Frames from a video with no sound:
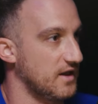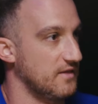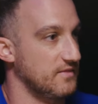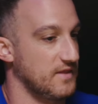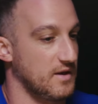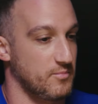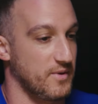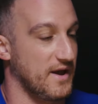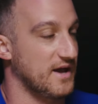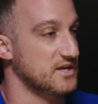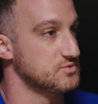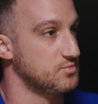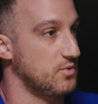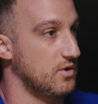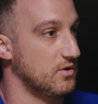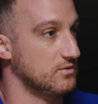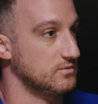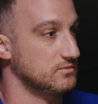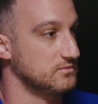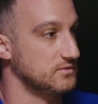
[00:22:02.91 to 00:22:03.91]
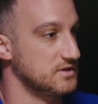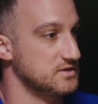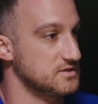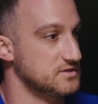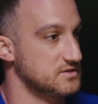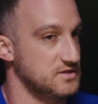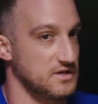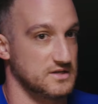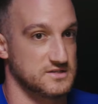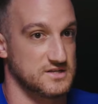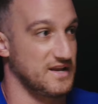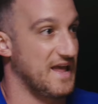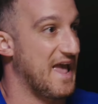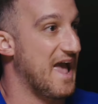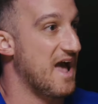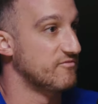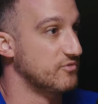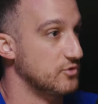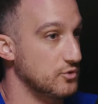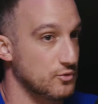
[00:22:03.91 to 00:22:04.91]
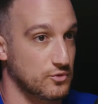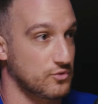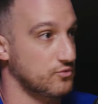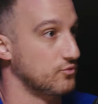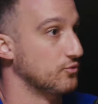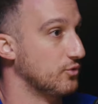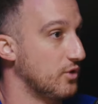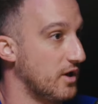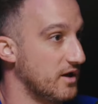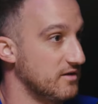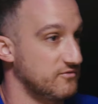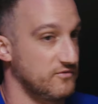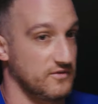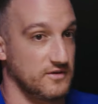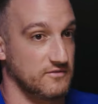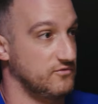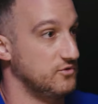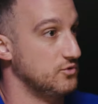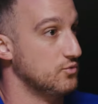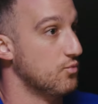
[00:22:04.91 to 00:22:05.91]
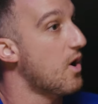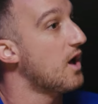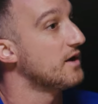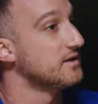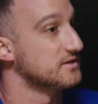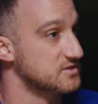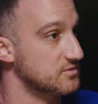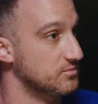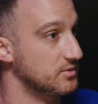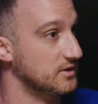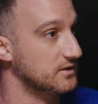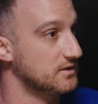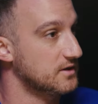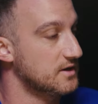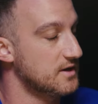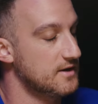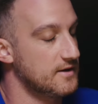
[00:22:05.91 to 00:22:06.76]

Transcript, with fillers: and that basketball is is an avenue through life if you want it to be.